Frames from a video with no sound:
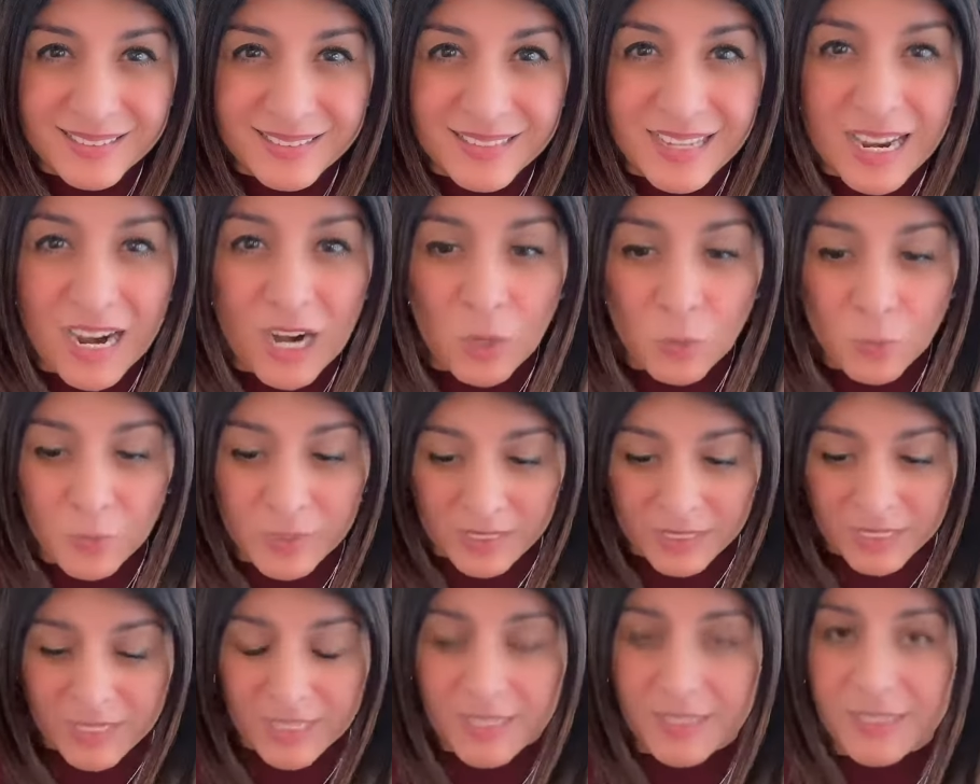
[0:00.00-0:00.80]
Are
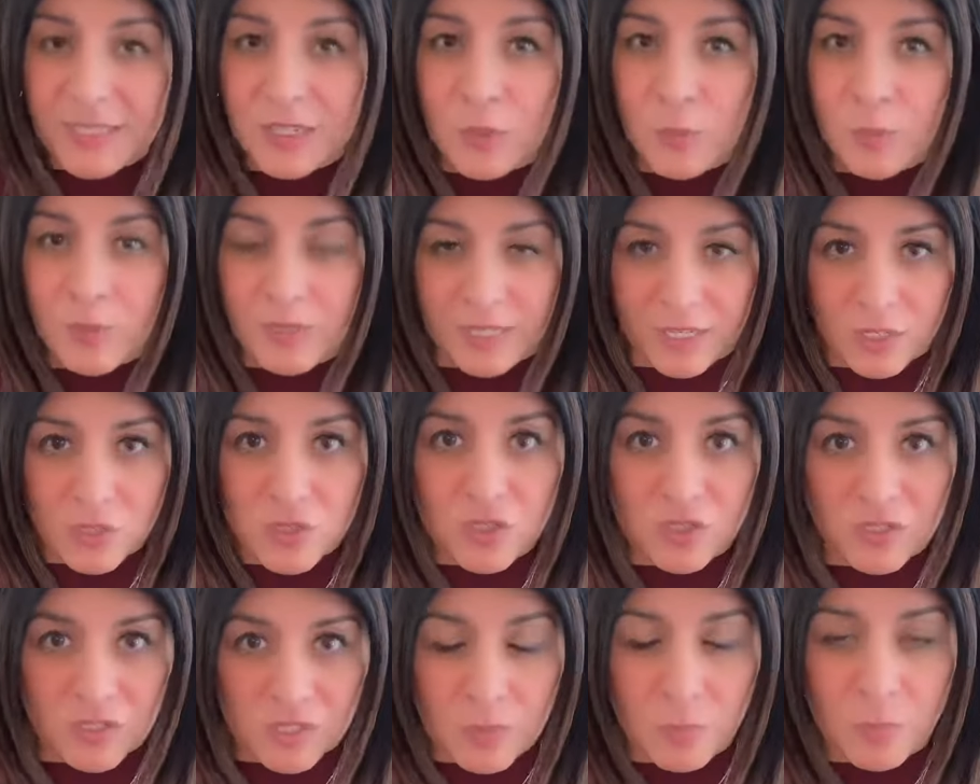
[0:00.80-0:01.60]
we in a
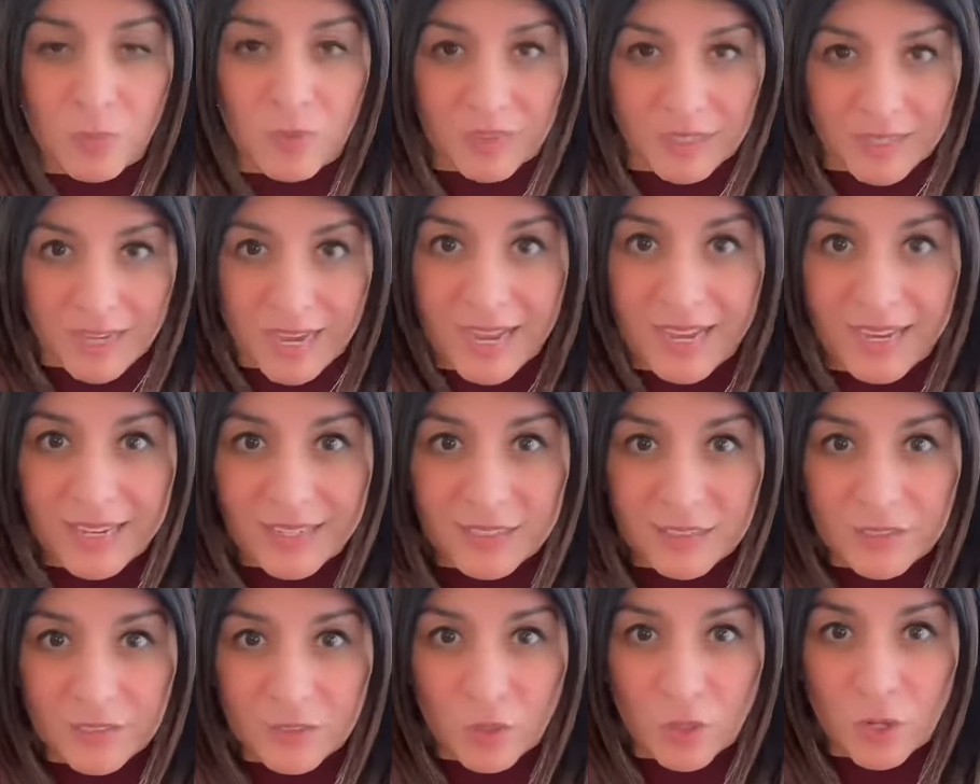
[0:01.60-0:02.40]
relationship with
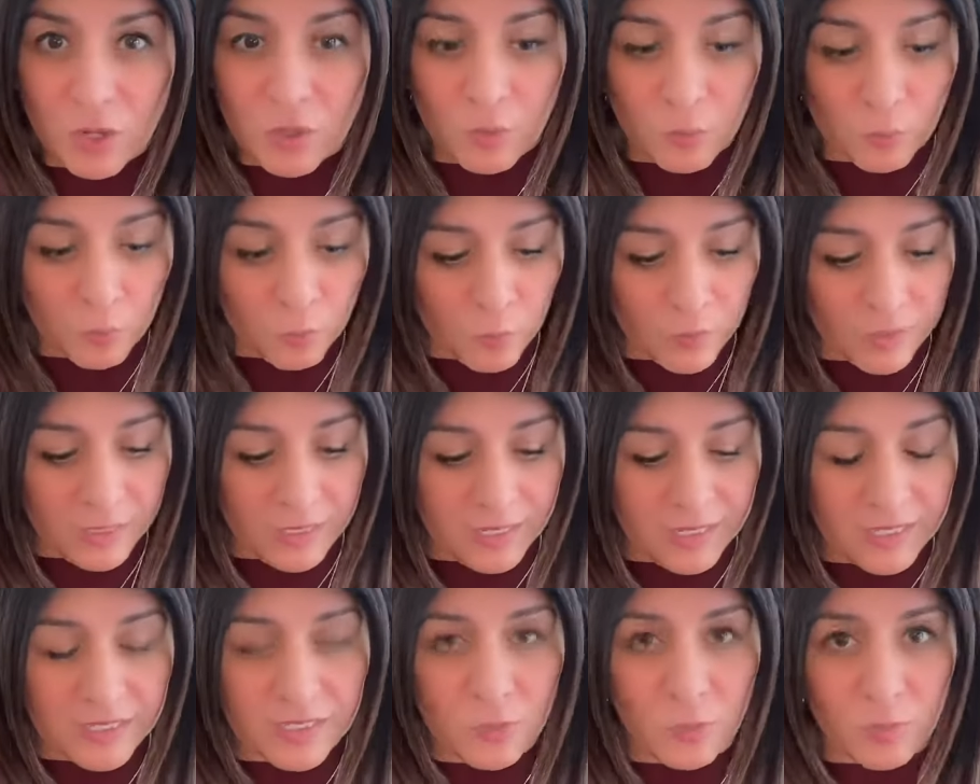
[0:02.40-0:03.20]
God or are we
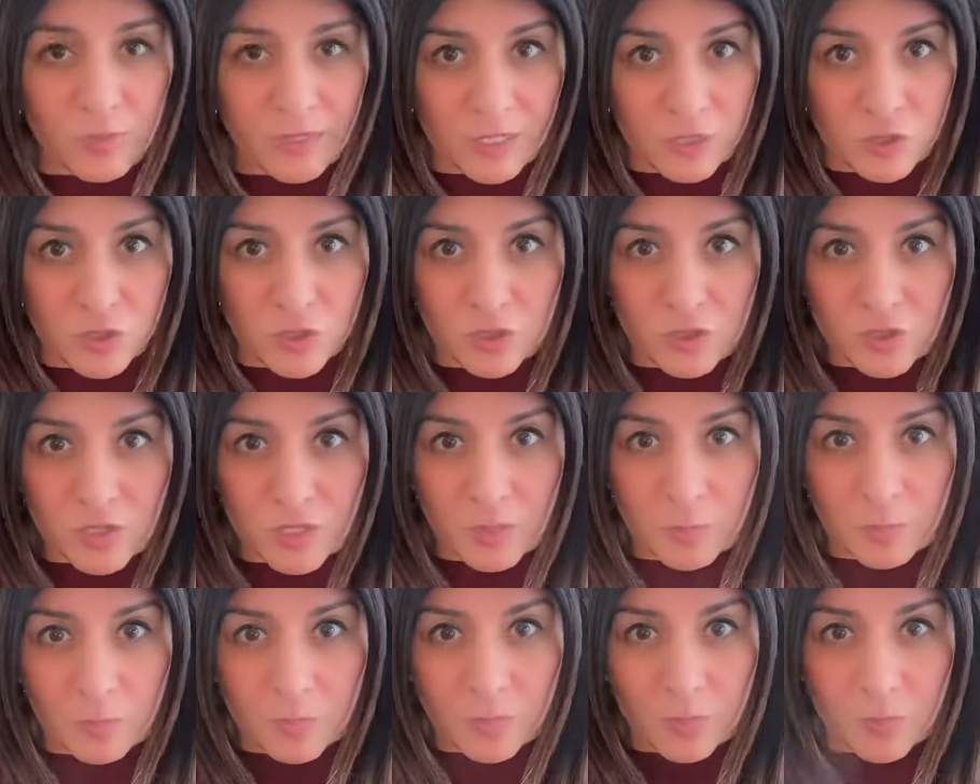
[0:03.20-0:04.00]
in a
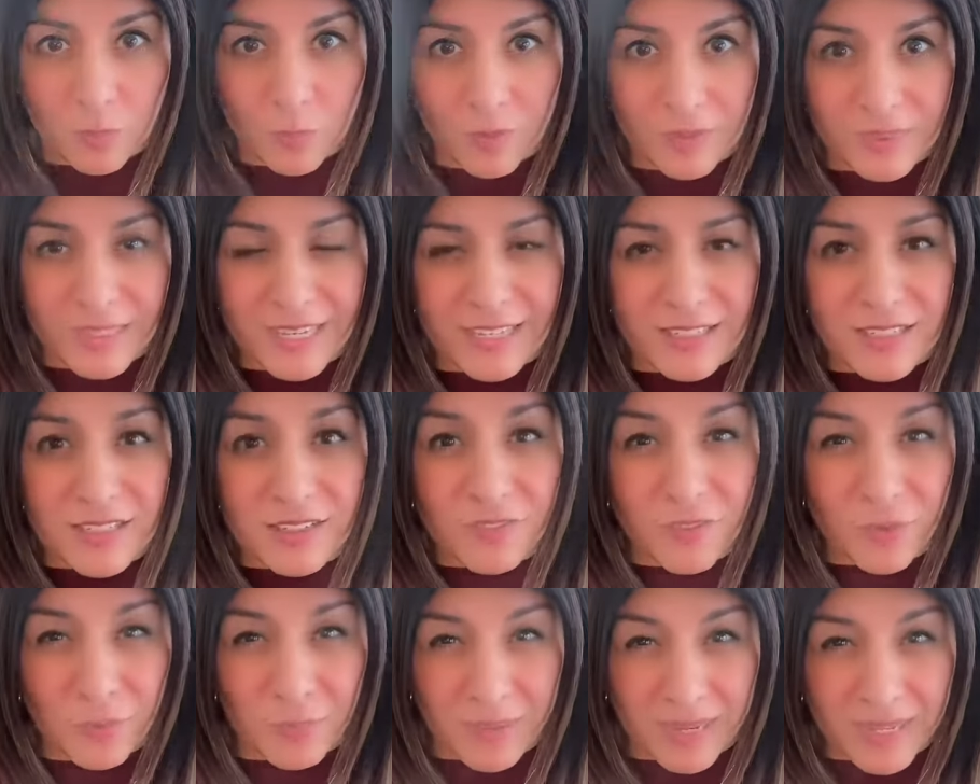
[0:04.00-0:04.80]
relationship with a
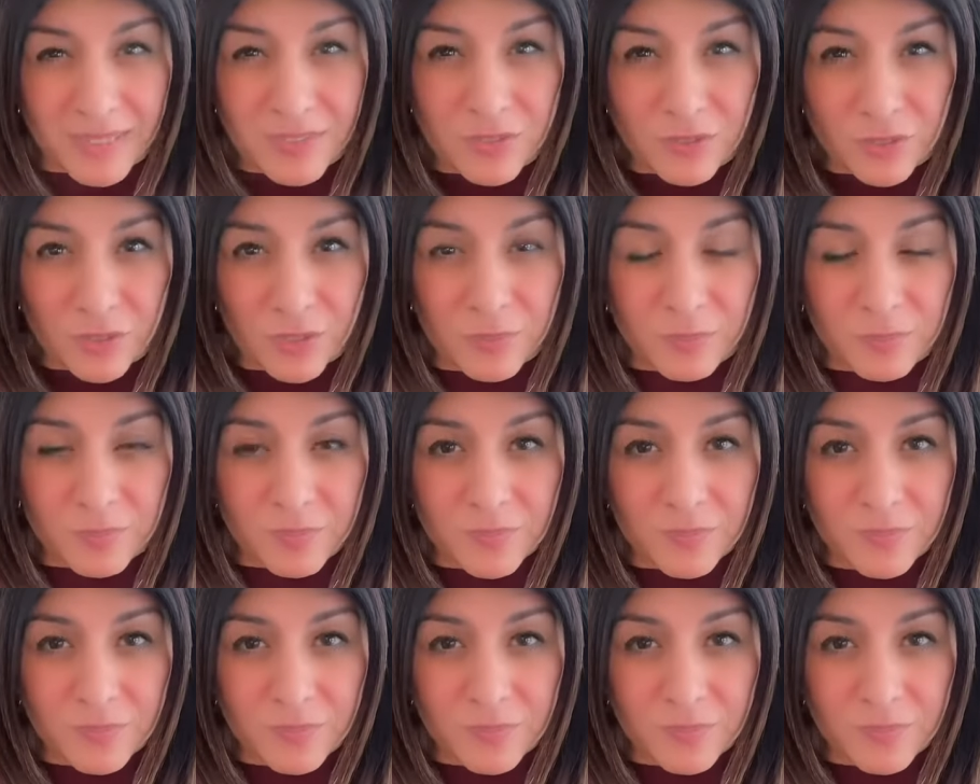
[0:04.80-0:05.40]
different master?